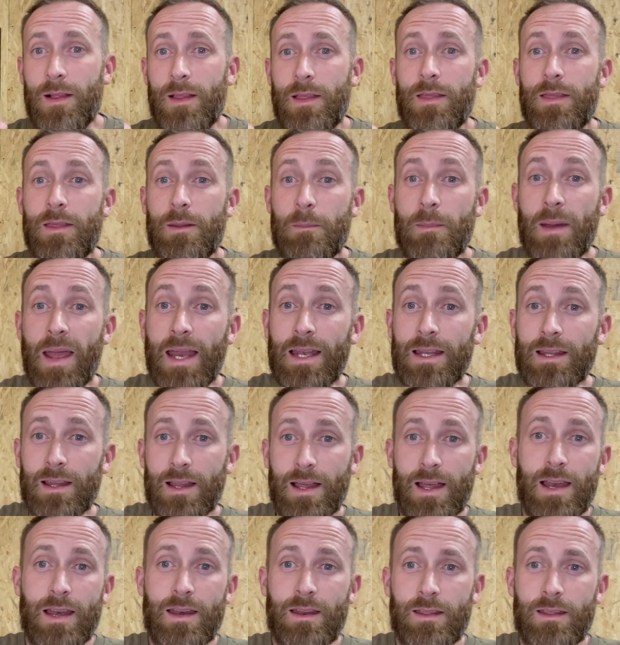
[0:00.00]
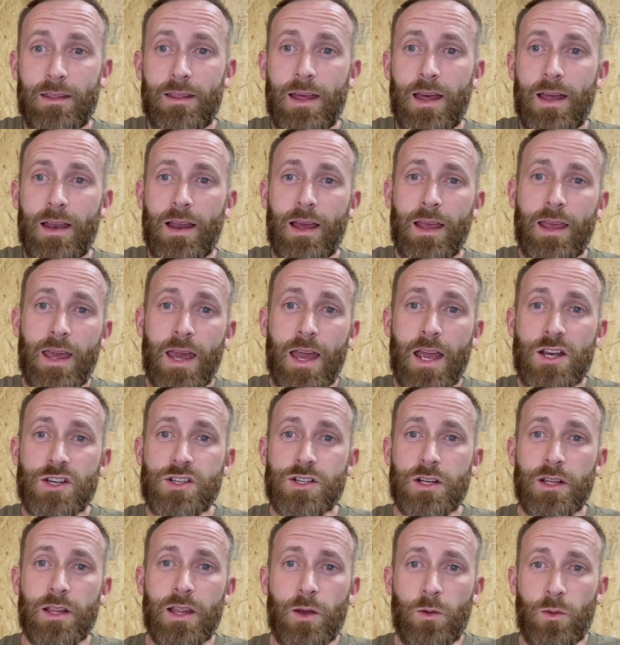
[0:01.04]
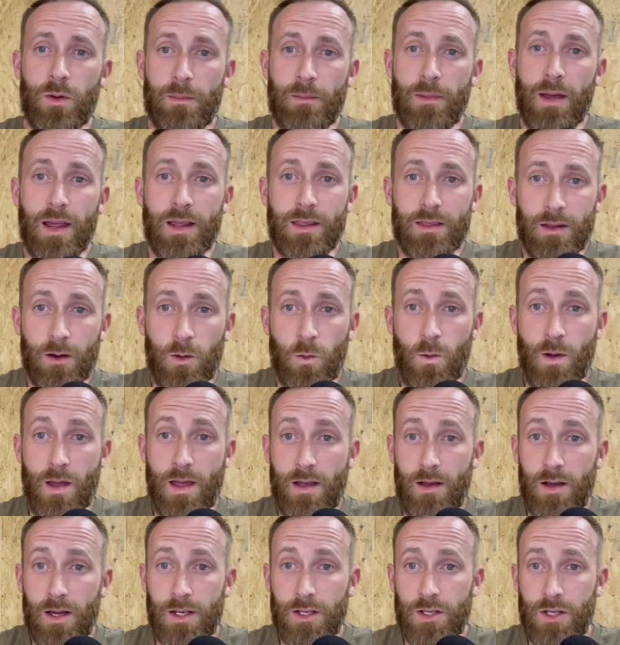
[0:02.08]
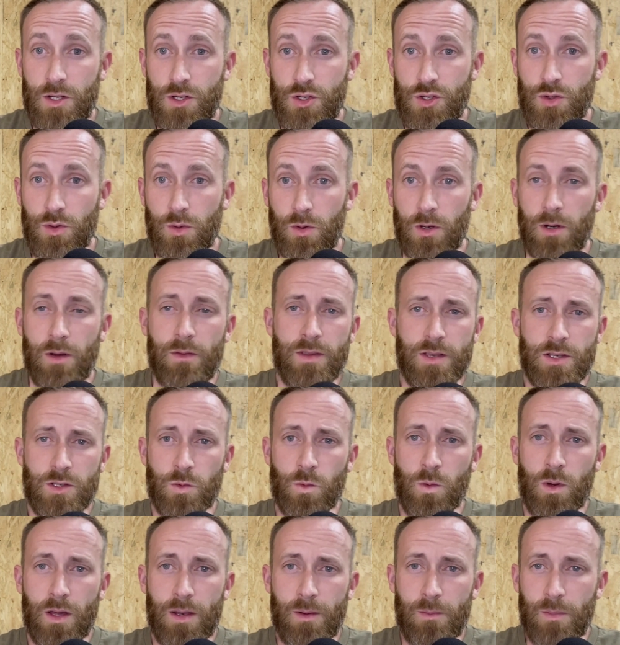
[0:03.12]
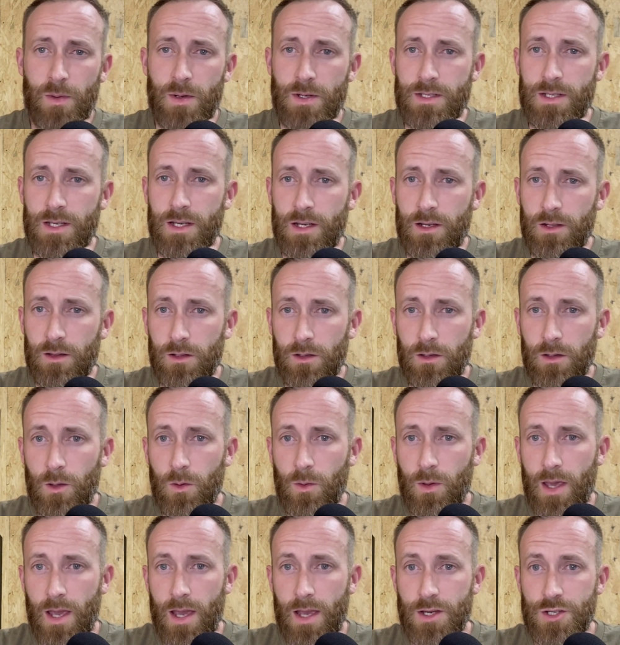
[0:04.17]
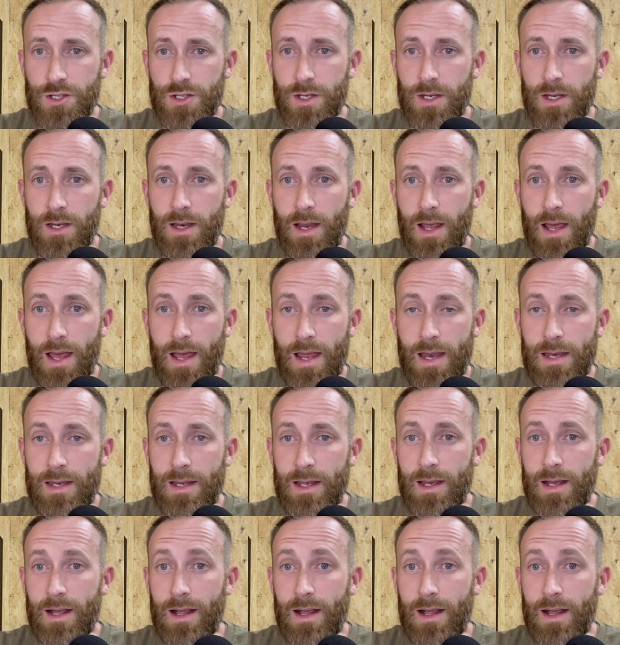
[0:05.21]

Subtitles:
the mainland that occasionally would make their way onto shore in this one particular location, and